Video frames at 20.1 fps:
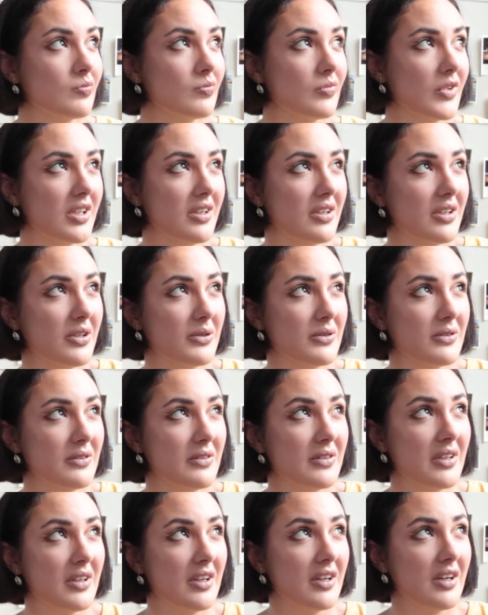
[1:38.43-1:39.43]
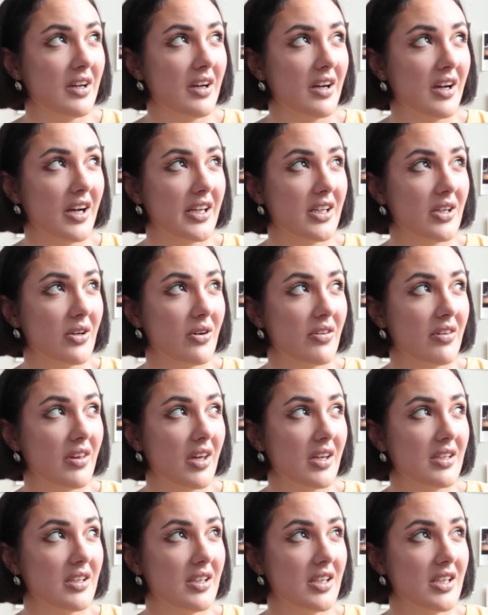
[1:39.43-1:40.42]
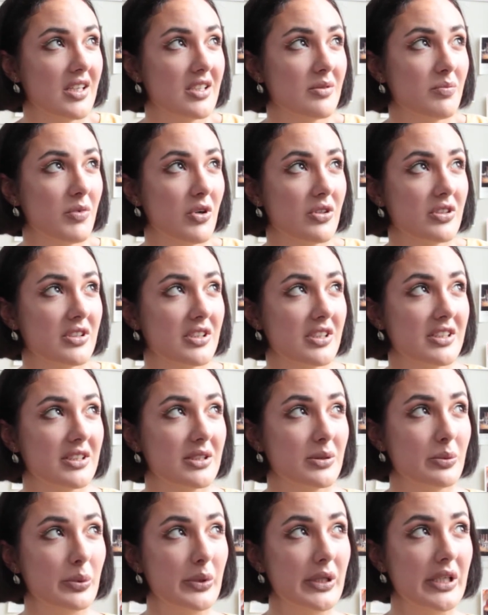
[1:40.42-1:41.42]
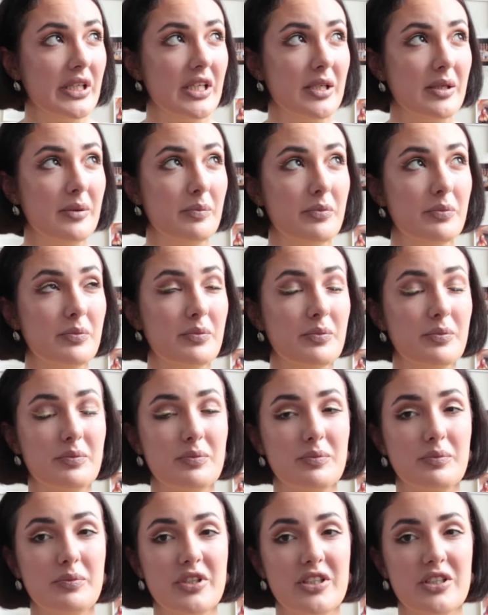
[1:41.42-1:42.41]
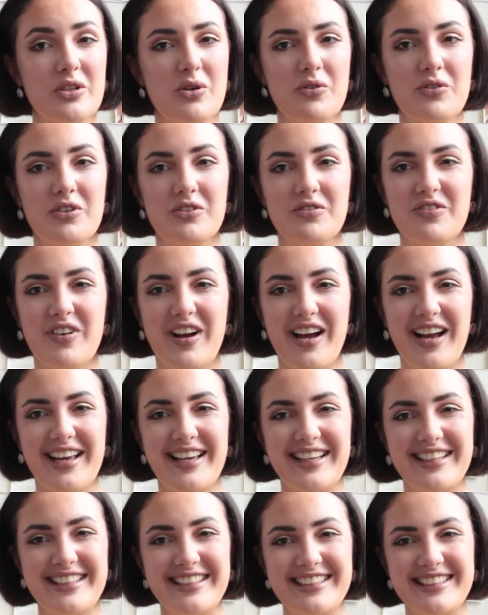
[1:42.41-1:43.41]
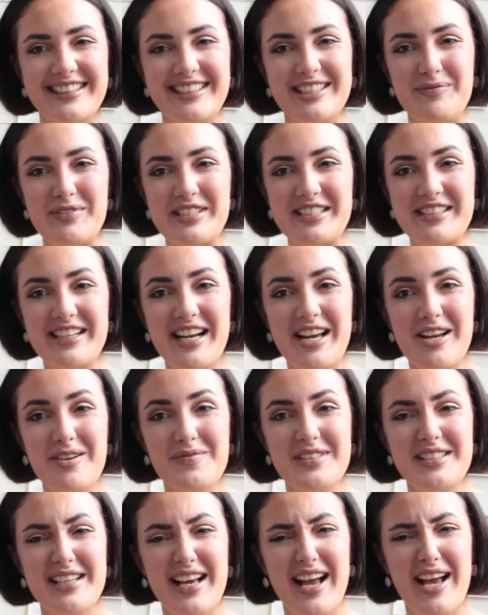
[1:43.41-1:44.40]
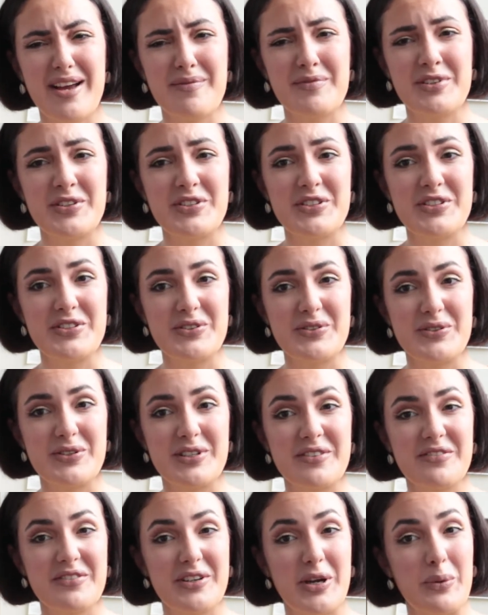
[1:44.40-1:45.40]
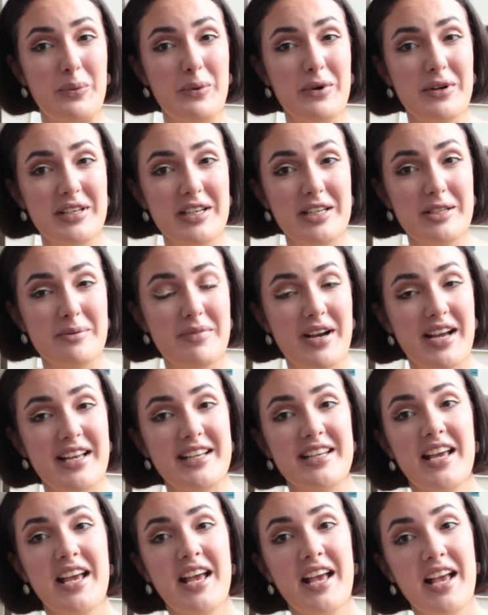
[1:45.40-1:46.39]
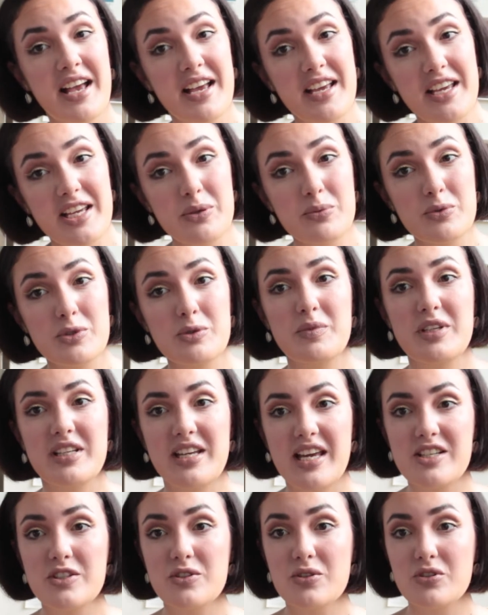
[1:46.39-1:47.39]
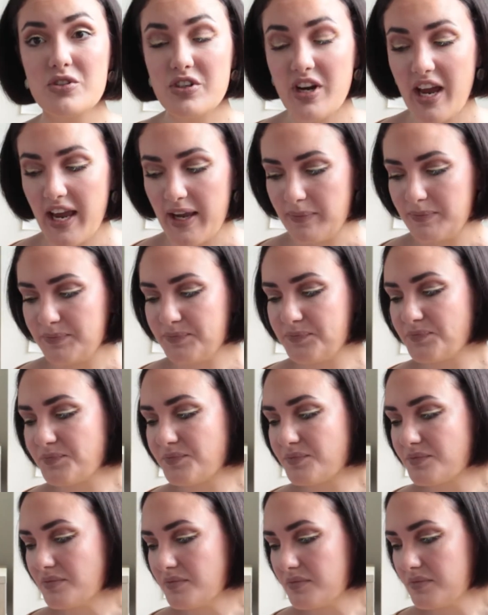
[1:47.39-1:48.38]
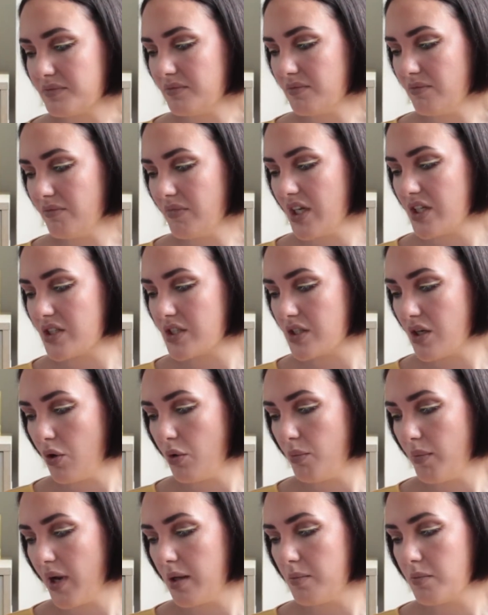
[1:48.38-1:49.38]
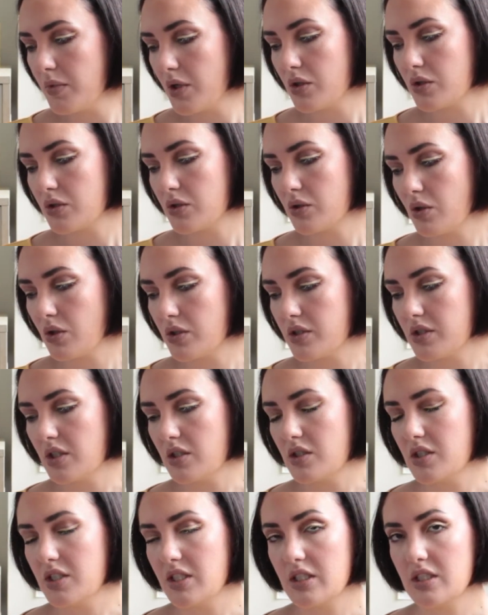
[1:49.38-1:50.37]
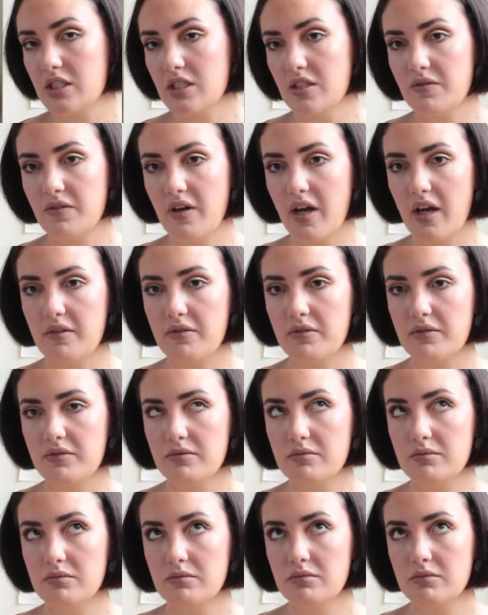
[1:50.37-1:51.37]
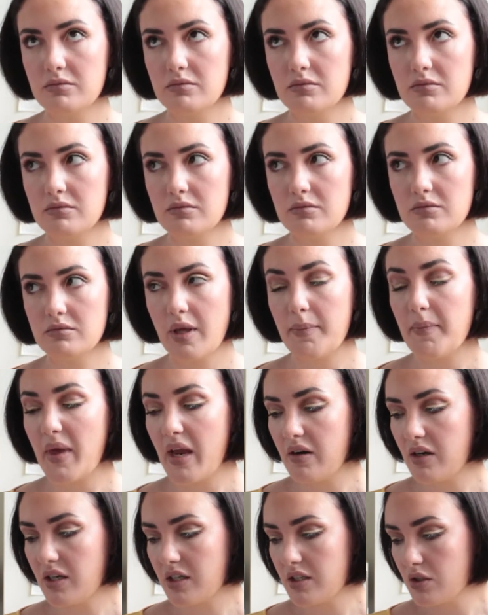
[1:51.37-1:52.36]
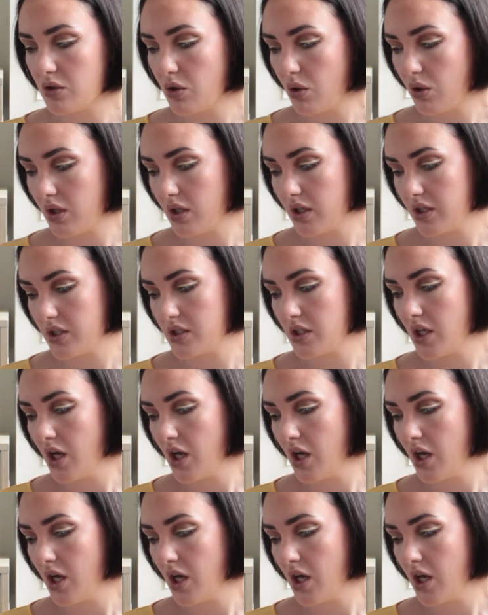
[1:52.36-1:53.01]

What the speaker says: you know. I know that in his boxes we pretty often find lip scrubs. I'm not sure if I want it, but it would be nice to try. So my box costed $65 American or